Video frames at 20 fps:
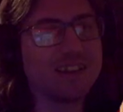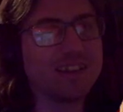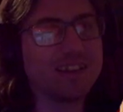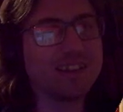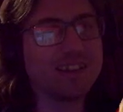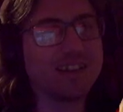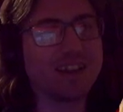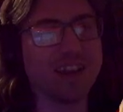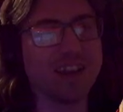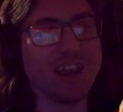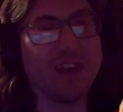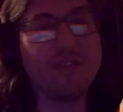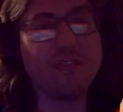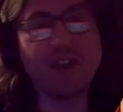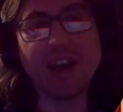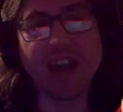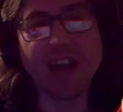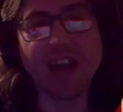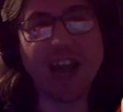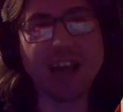Okay, if
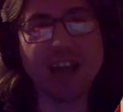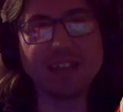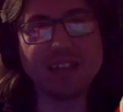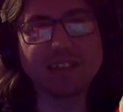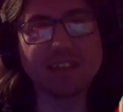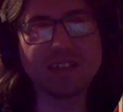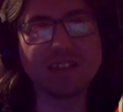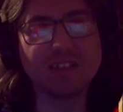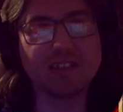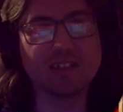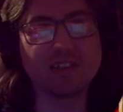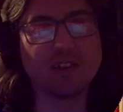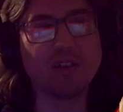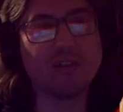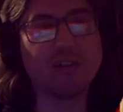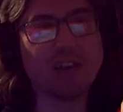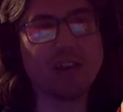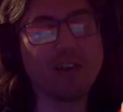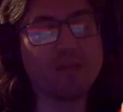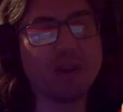I had control
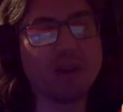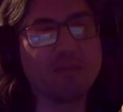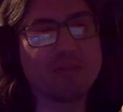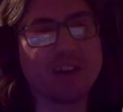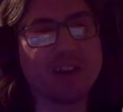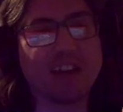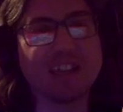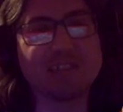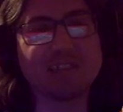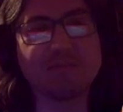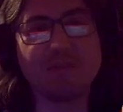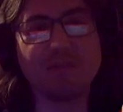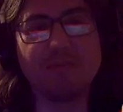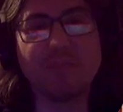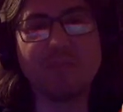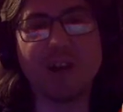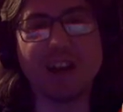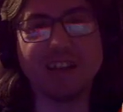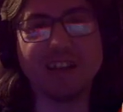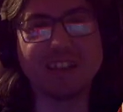over my upgrades, we
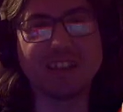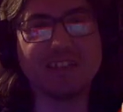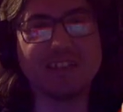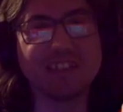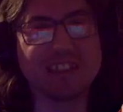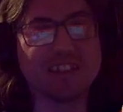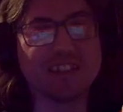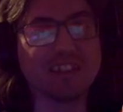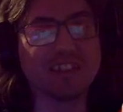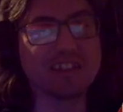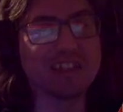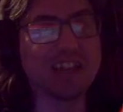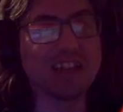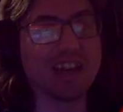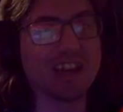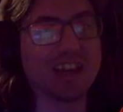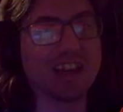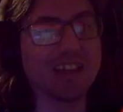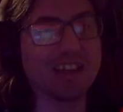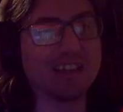might have stood a
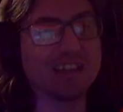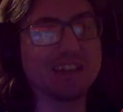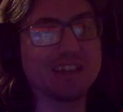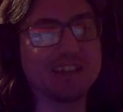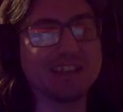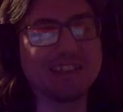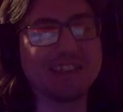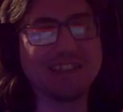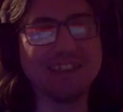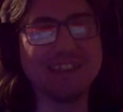chance.